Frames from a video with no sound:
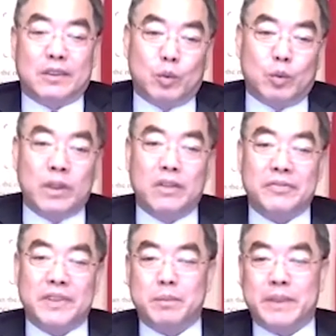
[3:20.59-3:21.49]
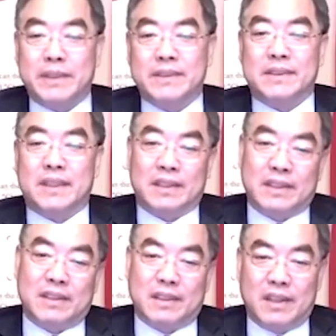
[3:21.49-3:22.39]
one of them is a
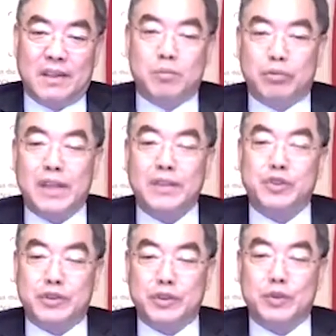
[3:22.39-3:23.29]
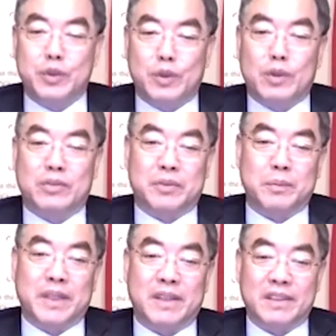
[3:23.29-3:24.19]
branch in New York
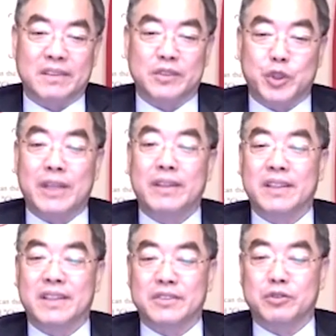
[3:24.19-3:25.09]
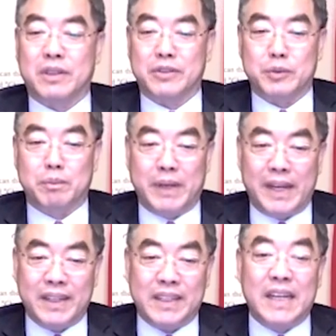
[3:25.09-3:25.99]
from China Construction
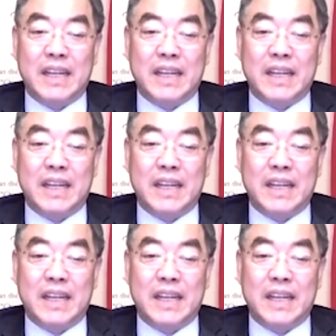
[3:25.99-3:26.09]
Bank.